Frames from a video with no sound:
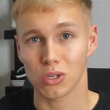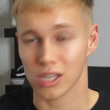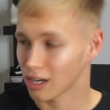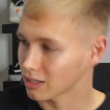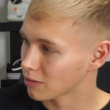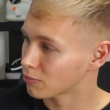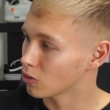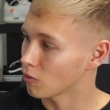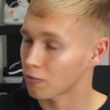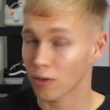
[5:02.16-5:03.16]
sick. I definitely
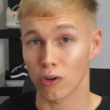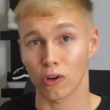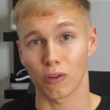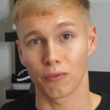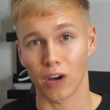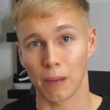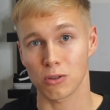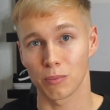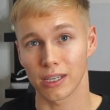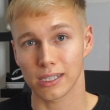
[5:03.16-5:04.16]
got Fear of God vibes
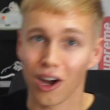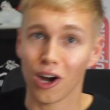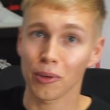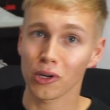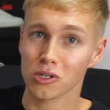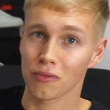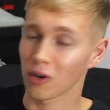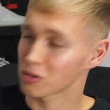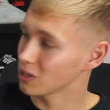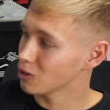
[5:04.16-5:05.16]
from this. I'll be honest with you, I
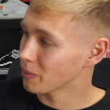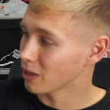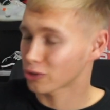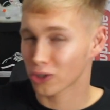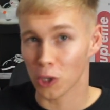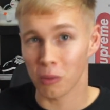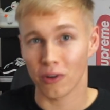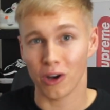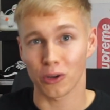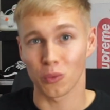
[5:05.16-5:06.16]
was a little bit unsure whether
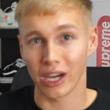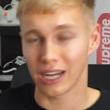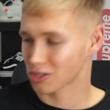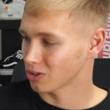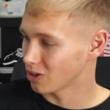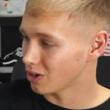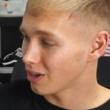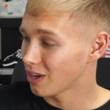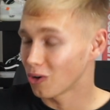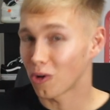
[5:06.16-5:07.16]
I could wear this or not,
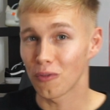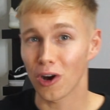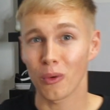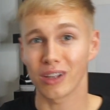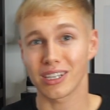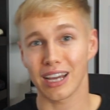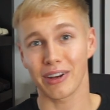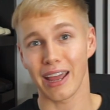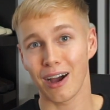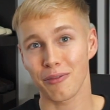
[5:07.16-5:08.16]
although I did have
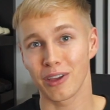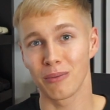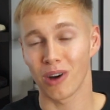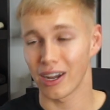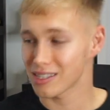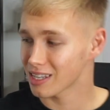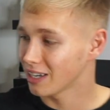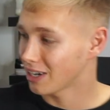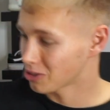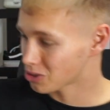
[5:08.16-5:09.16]
an outfit in mind,
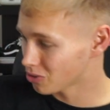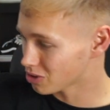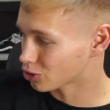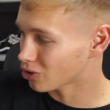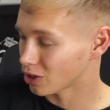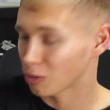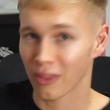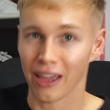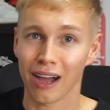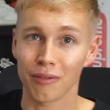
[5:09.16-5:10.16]
and as soon as I tried it on with
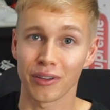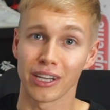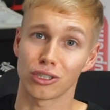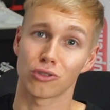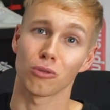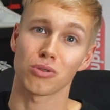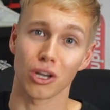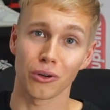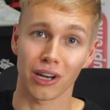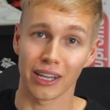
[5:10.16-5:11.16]
that outfit, it just dropped
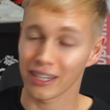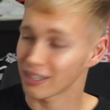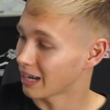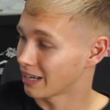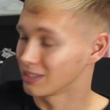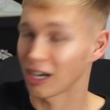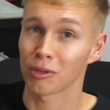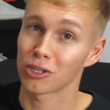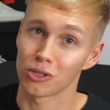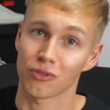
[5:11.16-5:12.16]
so clean, and I'm a
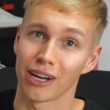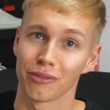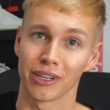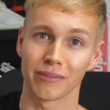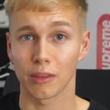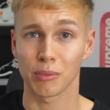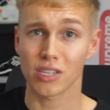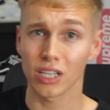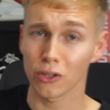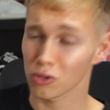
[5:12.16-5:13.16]
huge fan of it. The
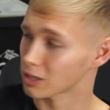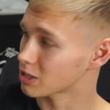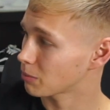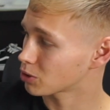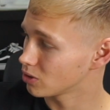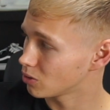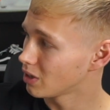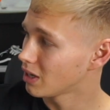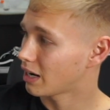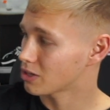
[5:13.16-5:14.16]
material is exceptional,
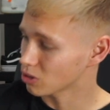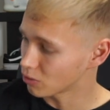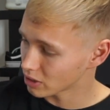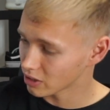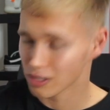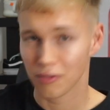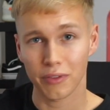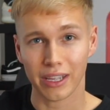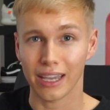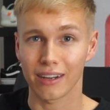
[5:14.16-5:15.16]
and it's got a really nice
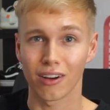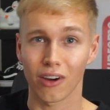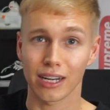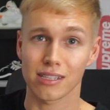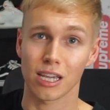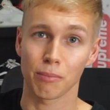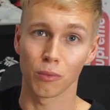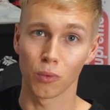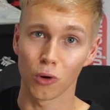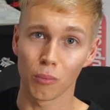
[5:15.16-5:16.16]
thick inner lining to keep you
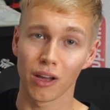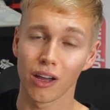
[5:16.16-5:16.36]
warm.